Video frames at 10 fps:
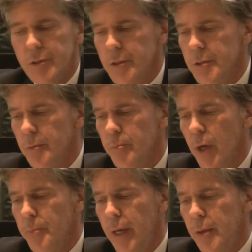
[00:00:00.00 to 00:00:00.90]
These
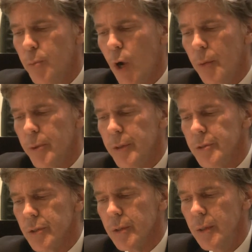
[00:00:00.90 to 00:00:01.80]
abandoned
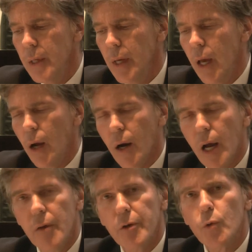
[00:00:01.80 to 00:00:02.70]
properties are
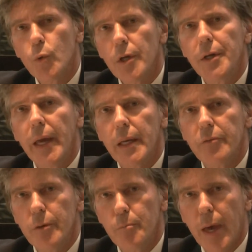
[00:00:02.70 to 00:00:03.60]
having a real
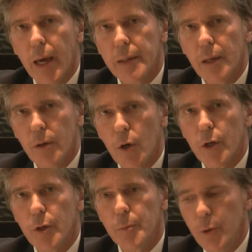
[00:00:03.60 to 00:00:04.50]
negative impact on our
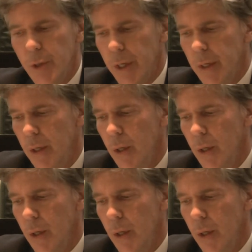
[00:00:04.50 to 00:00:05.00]
community.